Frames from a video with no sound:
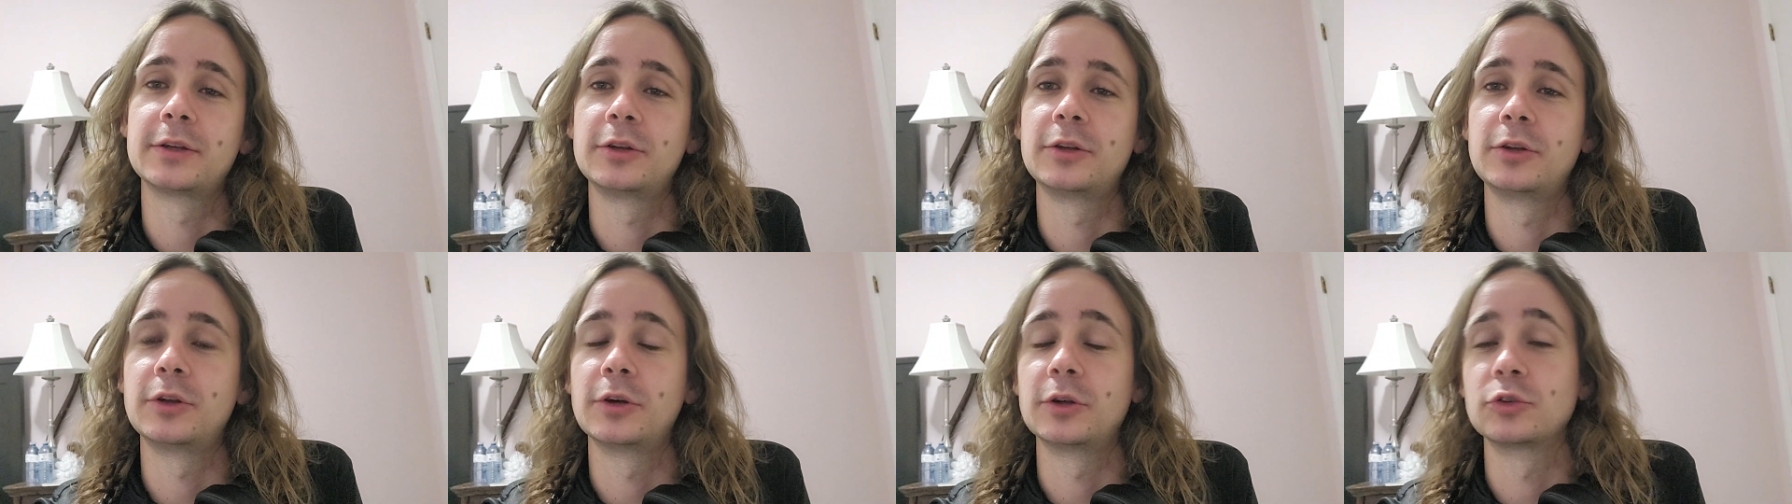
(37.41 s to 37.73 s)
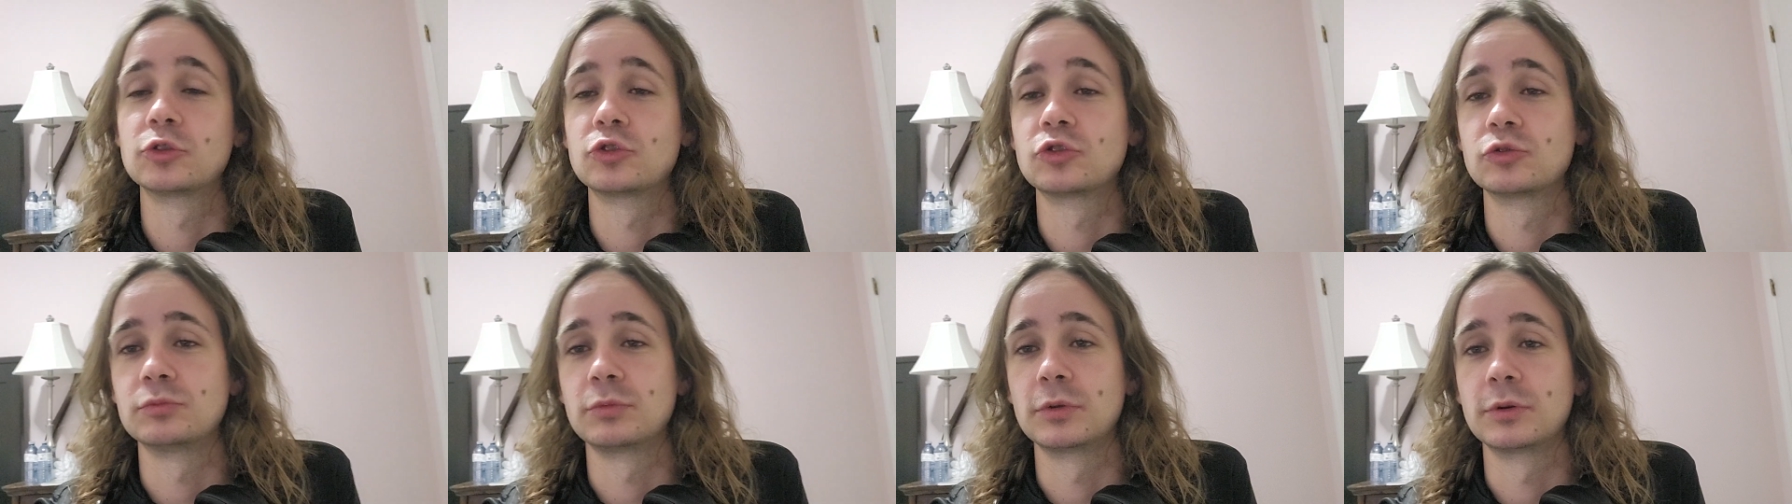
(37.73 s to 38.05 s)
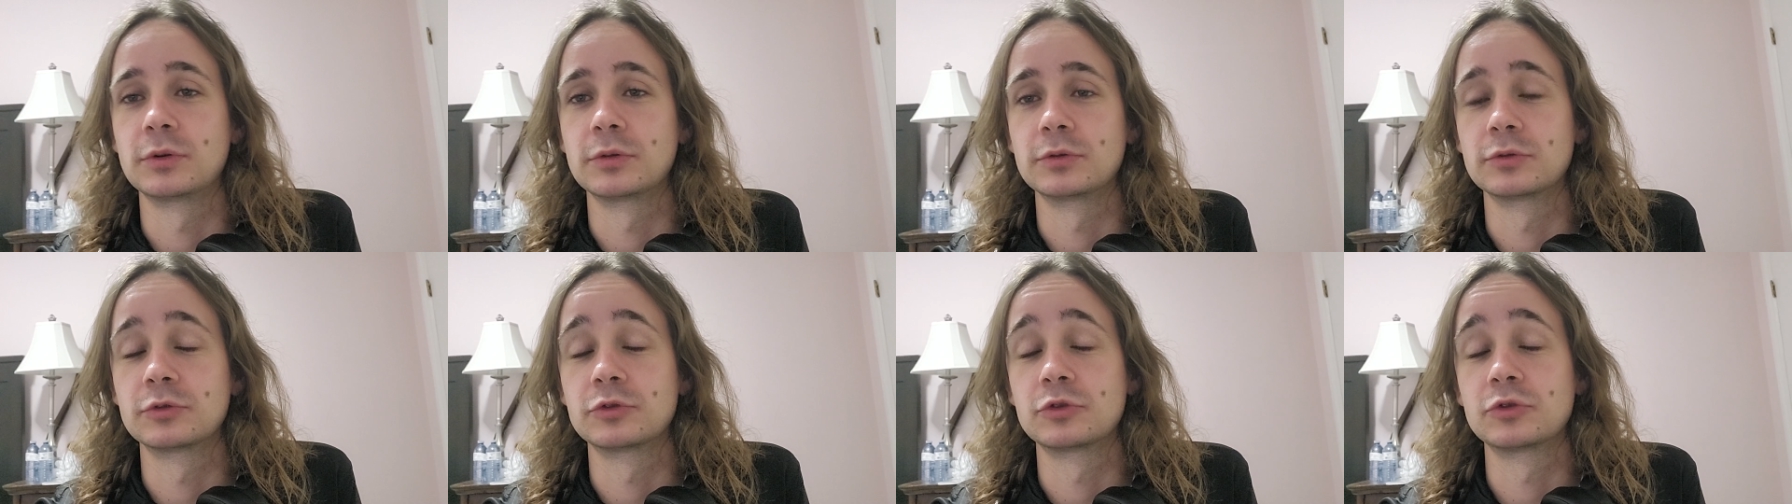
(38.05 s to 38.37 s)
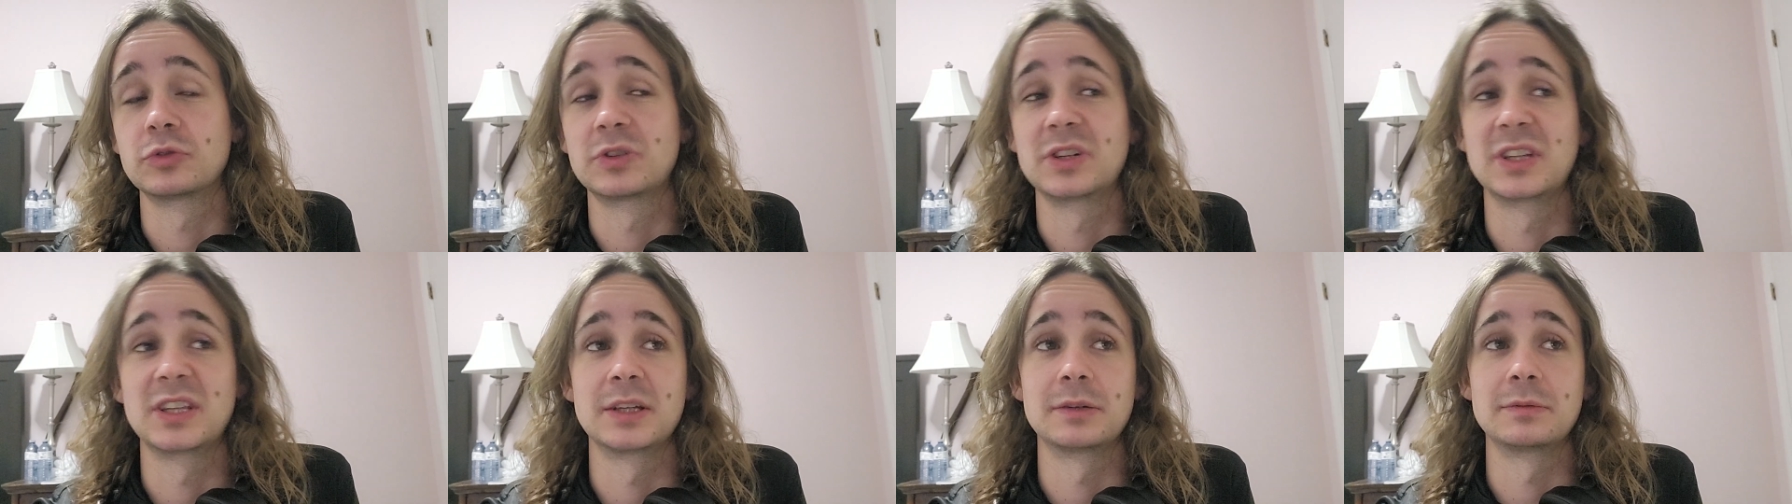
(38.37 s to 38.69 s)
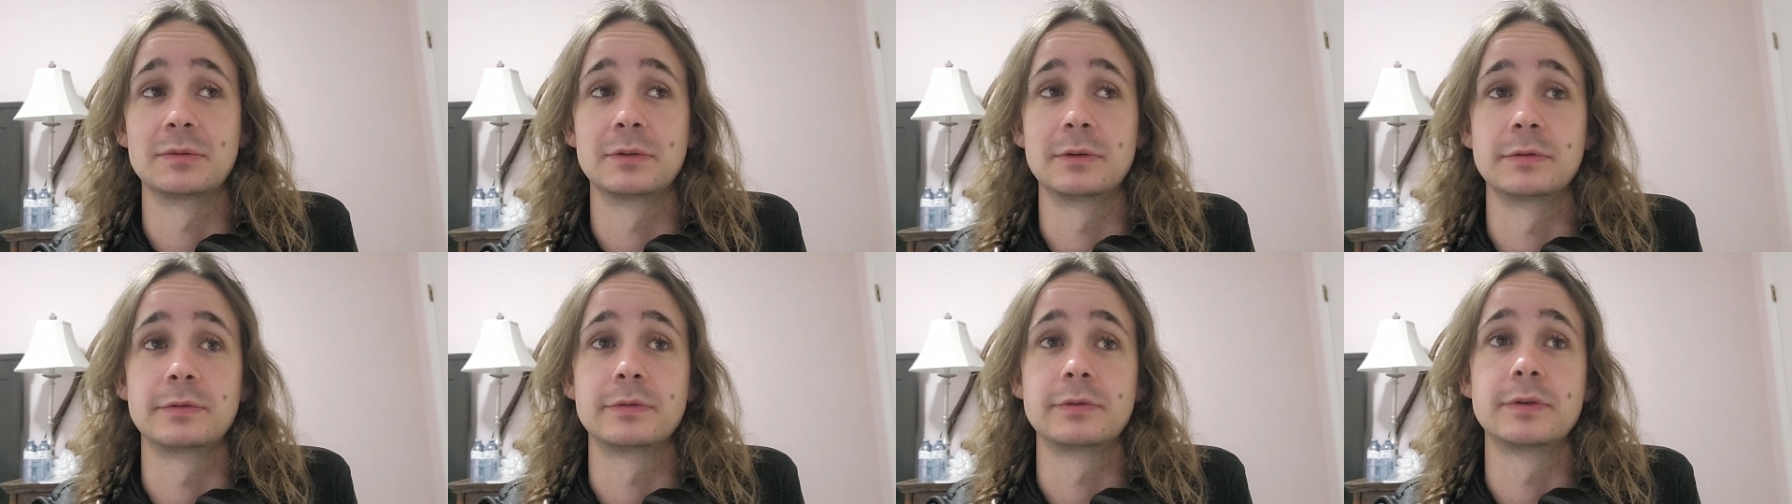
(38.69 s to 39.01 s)
done tomorrow together
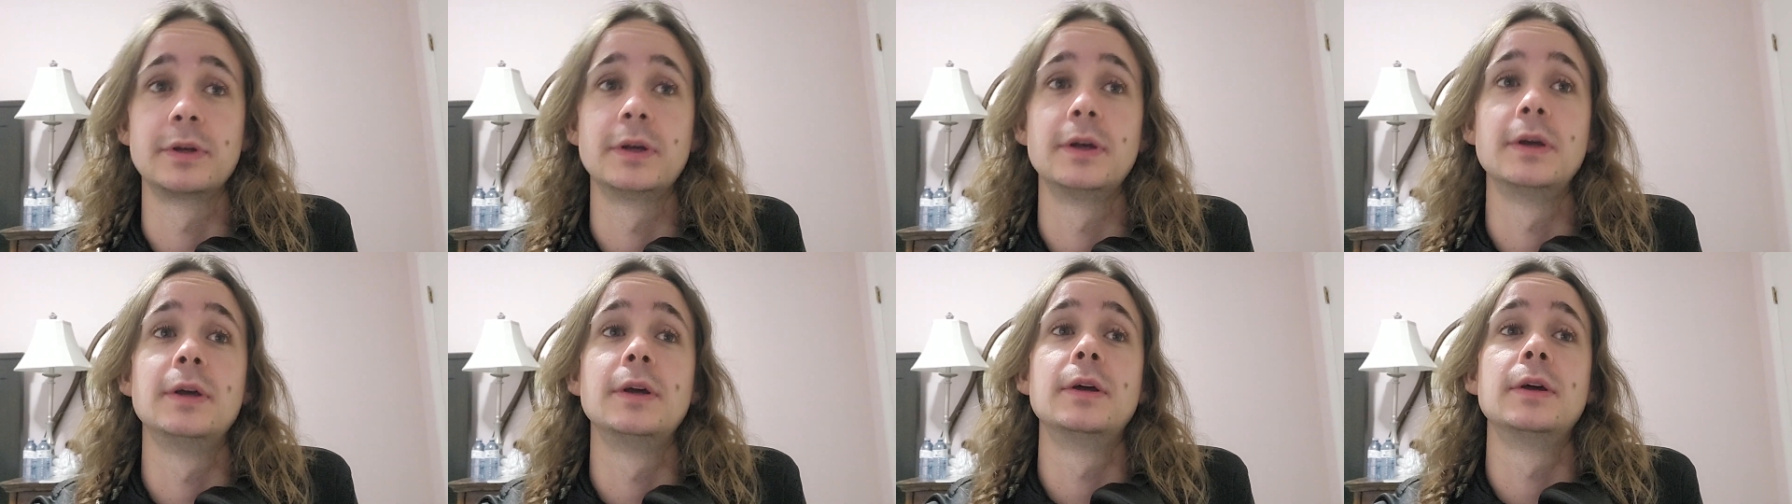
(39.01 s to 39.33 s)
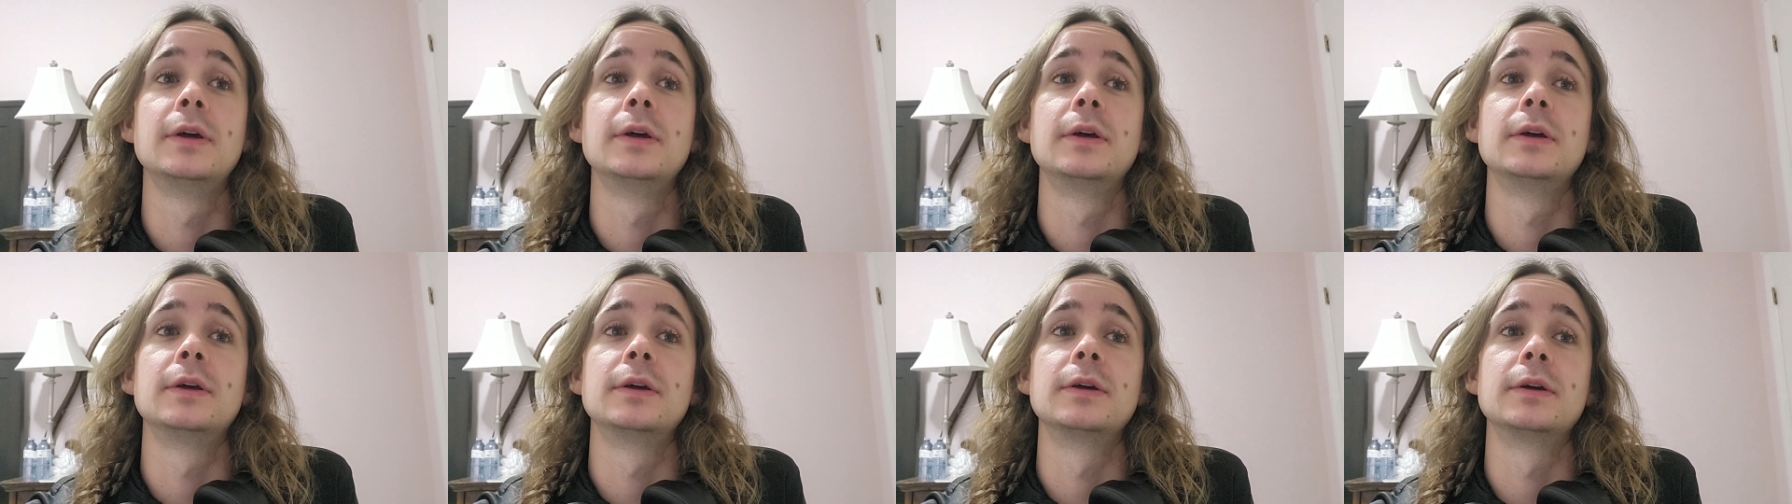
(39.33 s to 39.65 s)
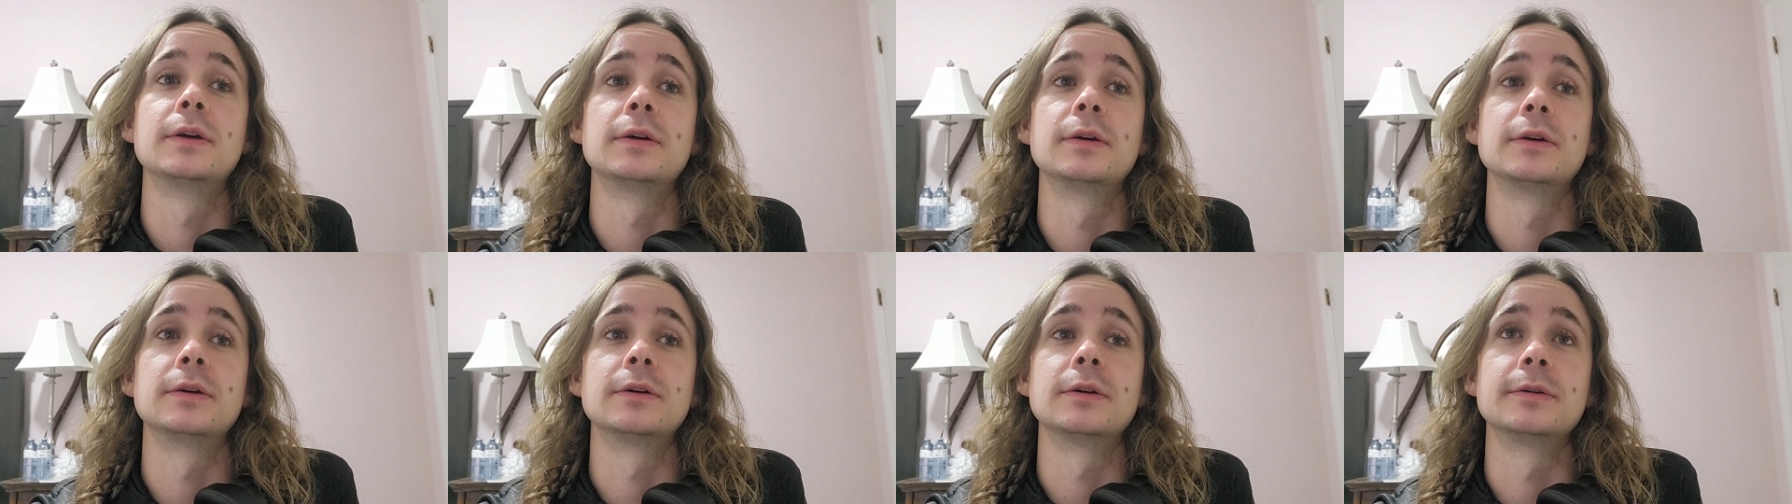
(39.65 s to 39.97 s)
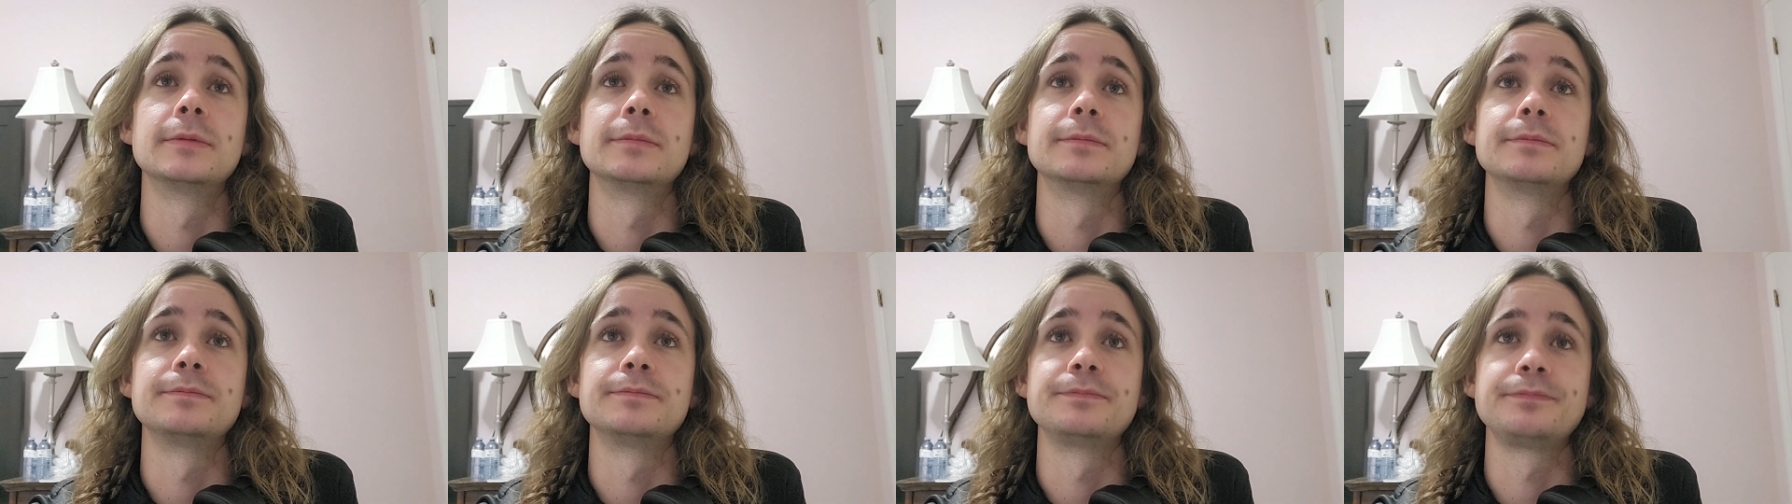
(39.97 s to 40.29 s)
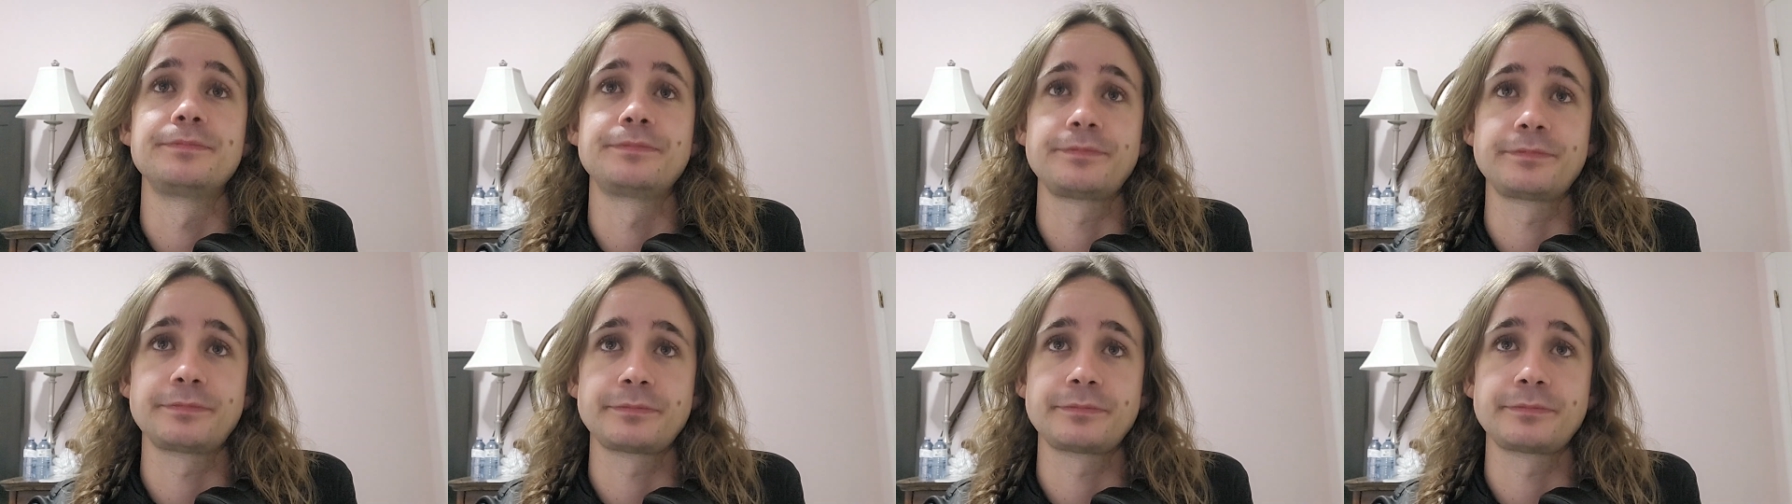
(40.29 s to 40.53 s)
with um,